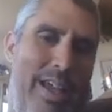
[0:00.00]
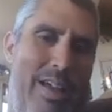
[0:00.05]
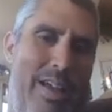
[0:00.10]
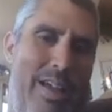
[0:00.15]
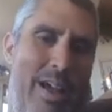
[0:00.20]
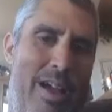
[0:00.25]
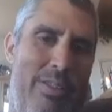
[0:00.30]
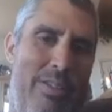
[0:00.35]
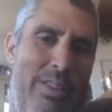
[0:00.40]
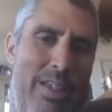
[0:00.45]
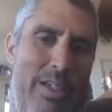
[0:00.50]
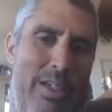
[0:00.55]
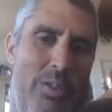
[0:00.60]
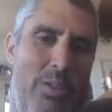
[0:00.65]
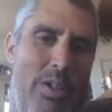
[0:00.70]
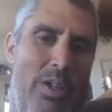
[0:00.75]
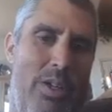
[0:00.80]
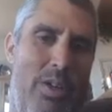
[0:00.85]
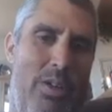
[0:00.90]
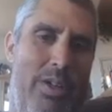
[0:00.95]
how things
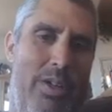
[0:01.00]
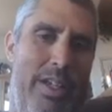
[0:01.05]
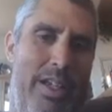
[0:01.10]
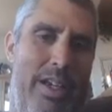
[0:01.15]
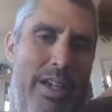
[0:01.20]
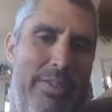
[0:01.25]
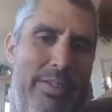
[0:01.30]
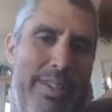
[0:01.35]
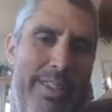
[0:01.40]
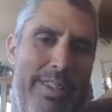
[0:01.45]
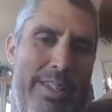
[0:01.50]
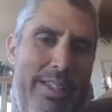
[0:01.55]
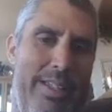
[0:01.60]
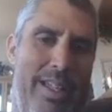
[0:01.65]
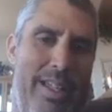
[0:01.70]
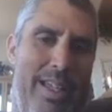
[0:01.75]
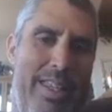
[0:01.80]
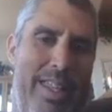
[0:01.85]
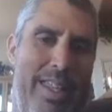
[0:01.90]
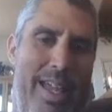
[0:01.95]
were going and everything
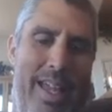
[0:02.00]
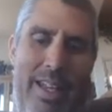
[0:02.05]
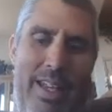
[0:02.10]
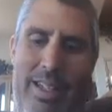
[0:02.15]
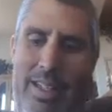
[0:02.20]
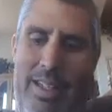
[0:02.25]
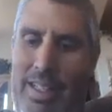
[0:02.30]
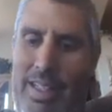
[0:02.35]
like that.